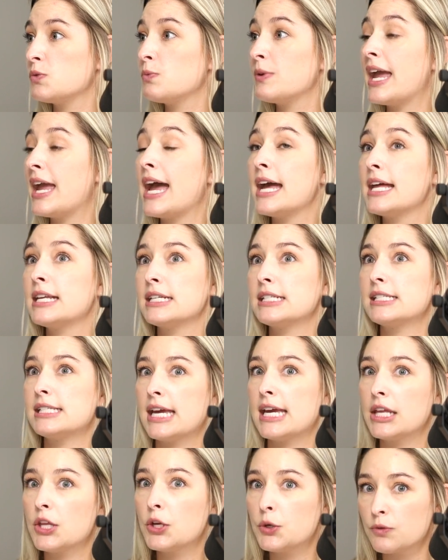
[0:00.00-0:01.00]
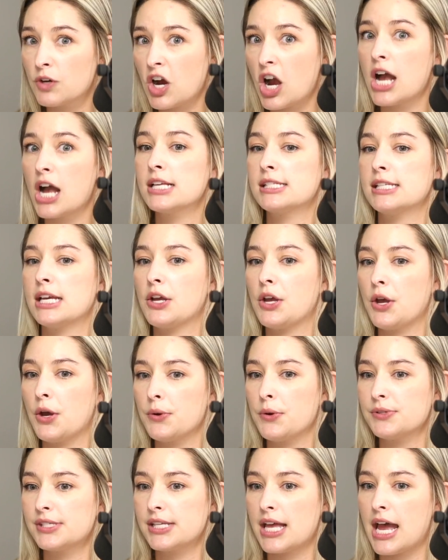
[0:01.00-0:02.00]
We had Taylor Ross and
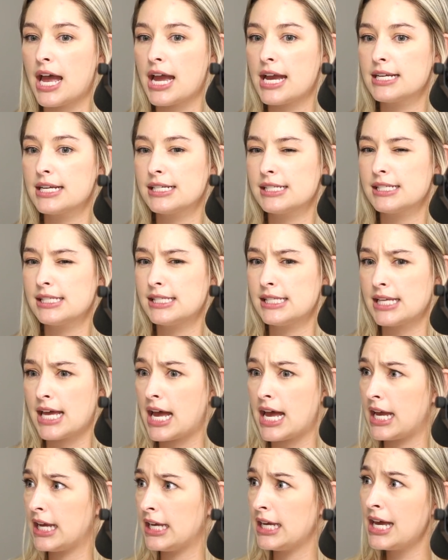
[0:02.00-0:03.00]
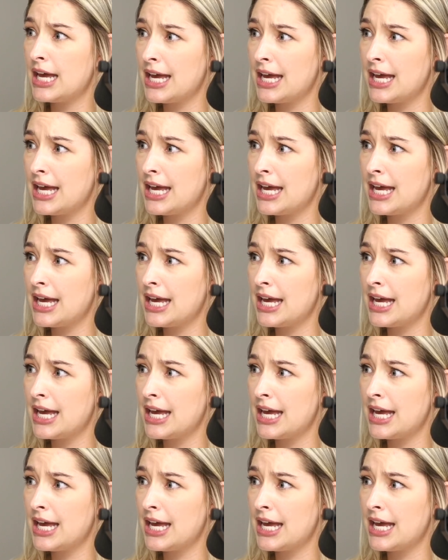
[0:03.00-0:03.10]
Kosai Zaya.